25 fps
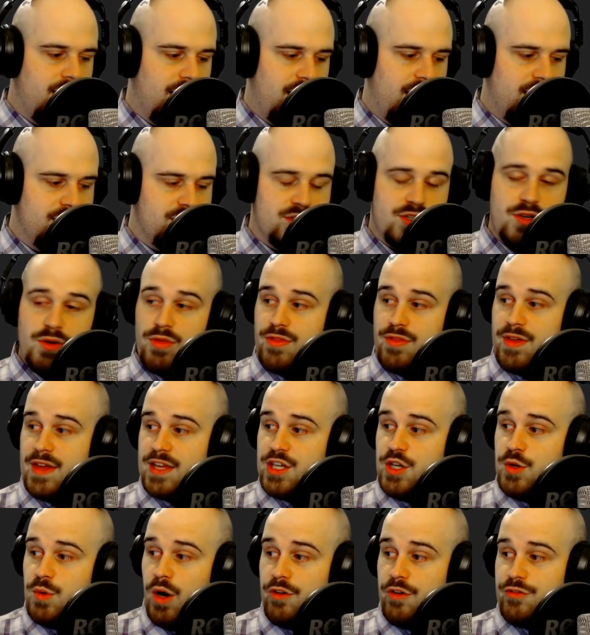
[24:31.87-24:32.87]
So
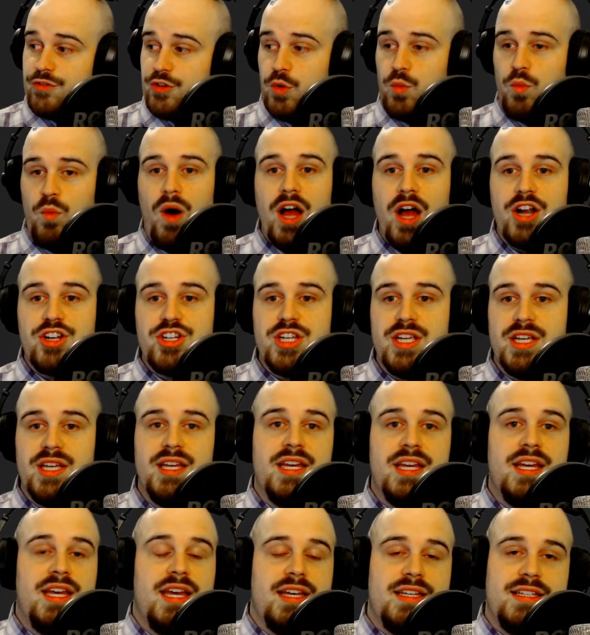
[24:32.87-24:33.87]
thank you all for watching.
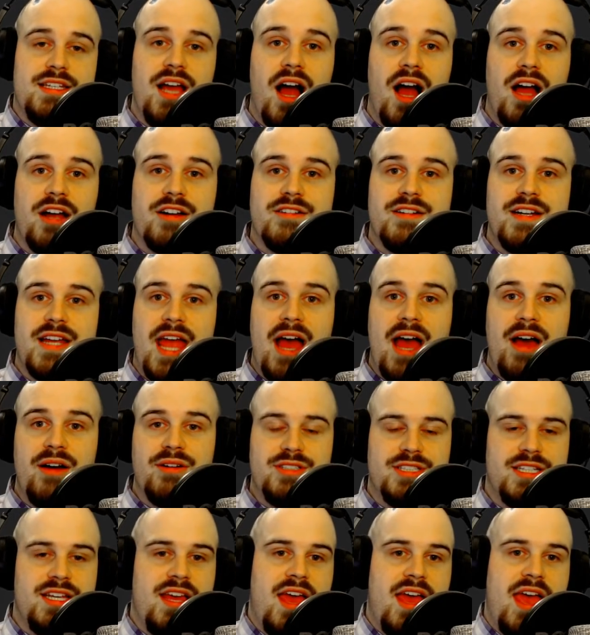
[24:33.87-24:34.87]
Yakri
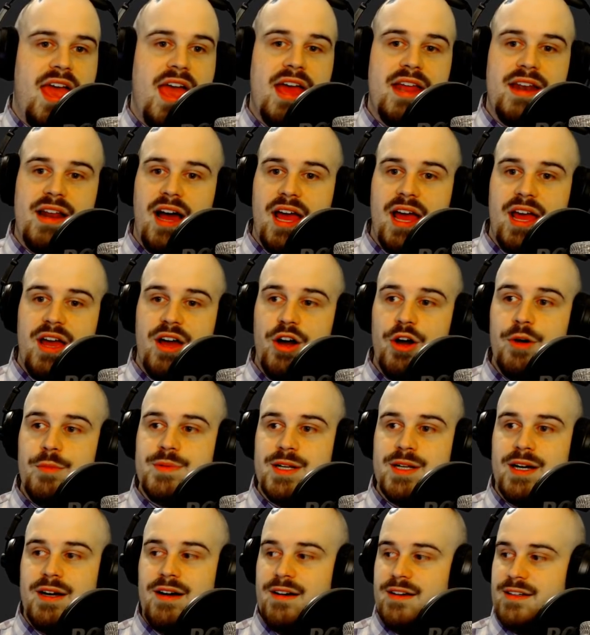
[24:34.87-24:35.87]
out, and I hope
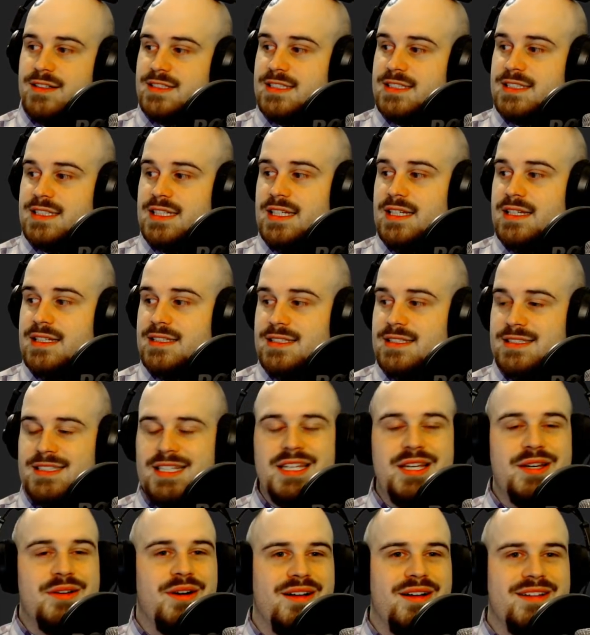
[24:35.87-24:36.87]
to all see
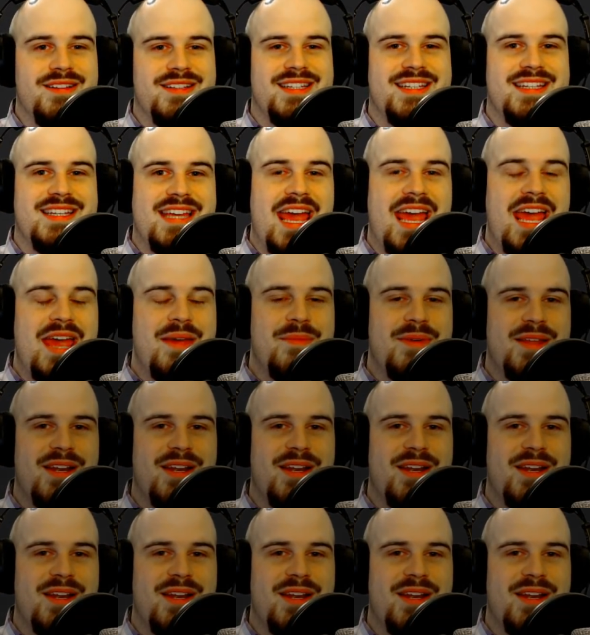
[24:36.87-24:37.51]
you all in game in